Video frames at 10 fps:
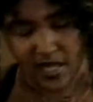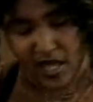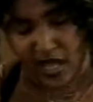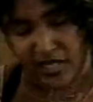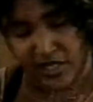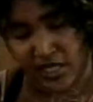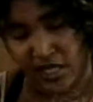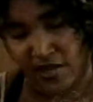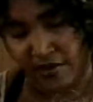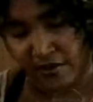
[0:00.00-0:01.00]

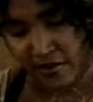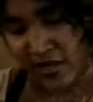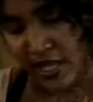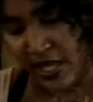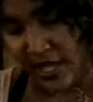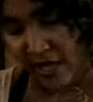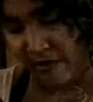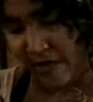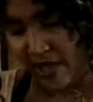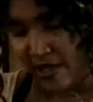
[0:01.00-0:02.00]
Asheo.
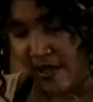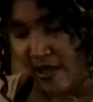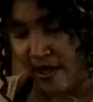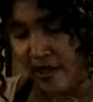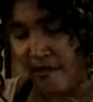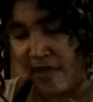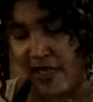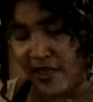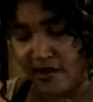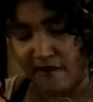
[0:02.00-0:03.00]
Amen. By
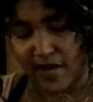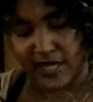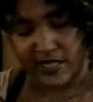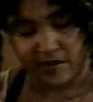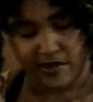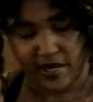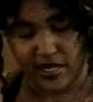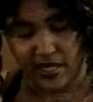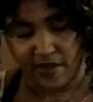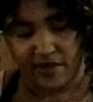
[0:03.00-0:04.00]
the divine spirit
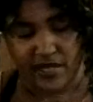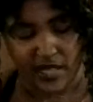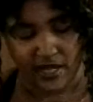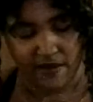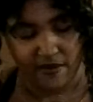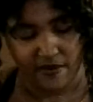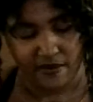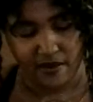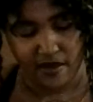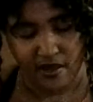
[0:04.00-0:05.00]
of love and life
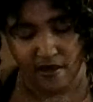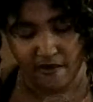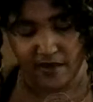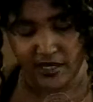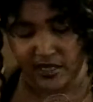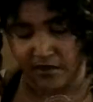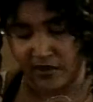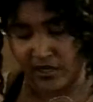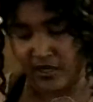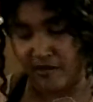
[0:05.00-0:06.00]
vested
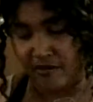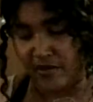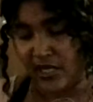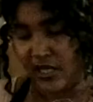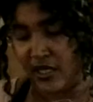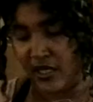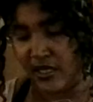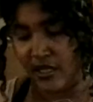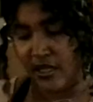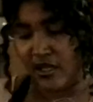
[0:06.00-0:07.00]
within me.
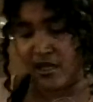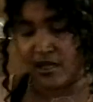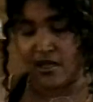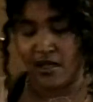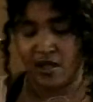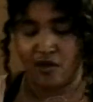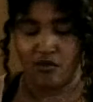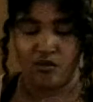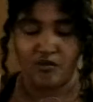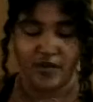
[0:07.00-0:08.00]

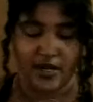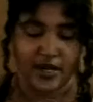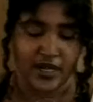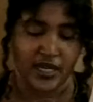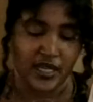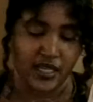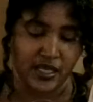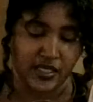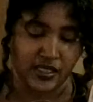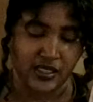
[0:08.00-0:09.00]
Whoop, there it
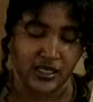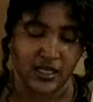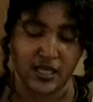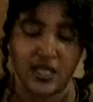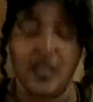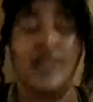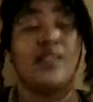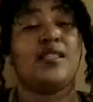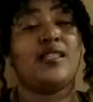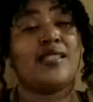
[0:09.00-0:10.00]
is.
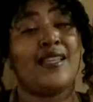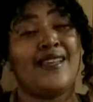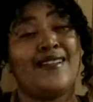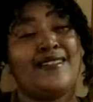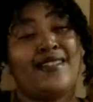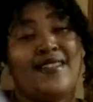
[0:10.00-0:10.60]
This energy